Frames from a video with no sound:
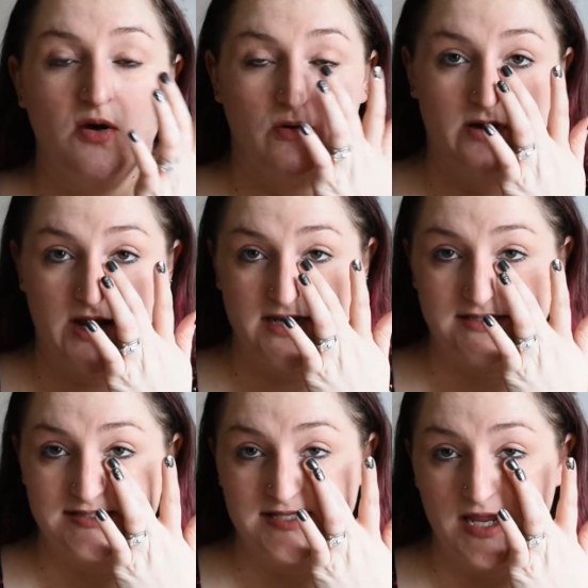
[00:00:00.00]
or any
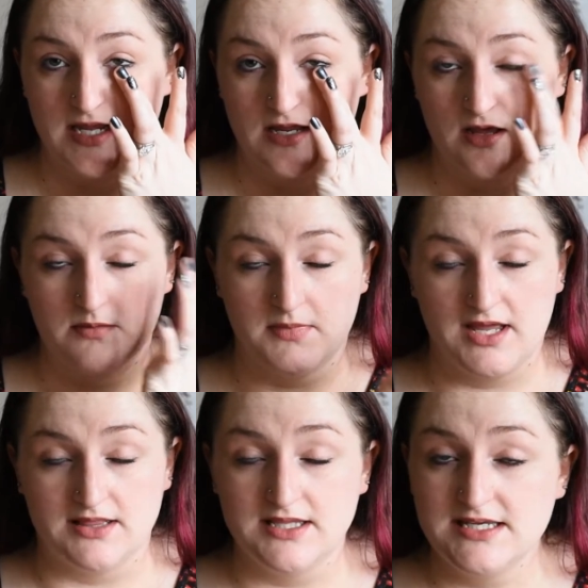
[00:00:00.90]
staining on
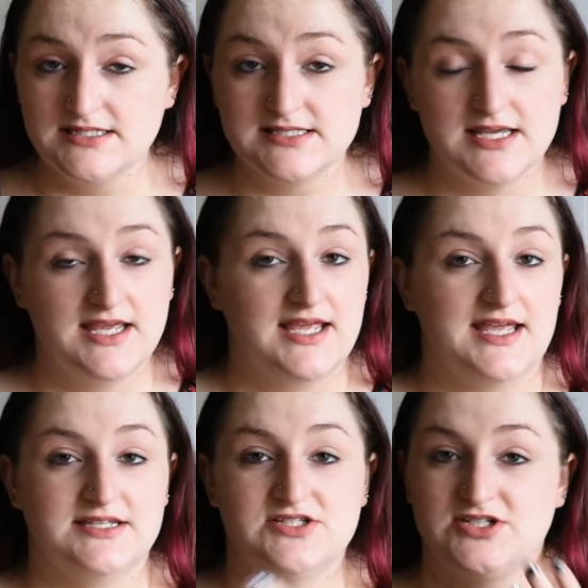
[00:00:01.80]
my lids.
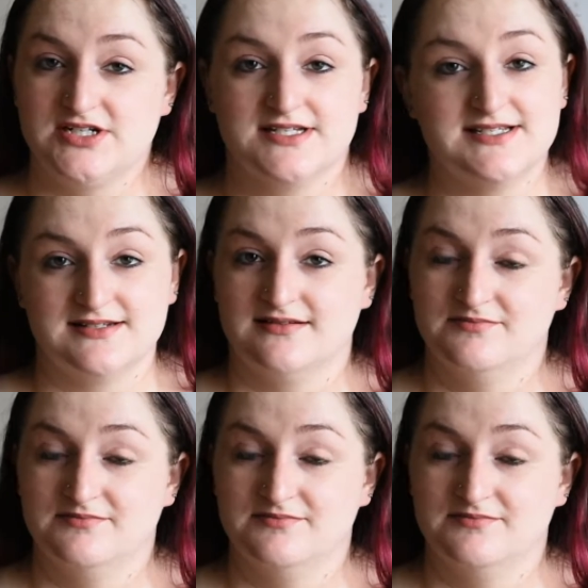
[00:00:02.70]
It's just,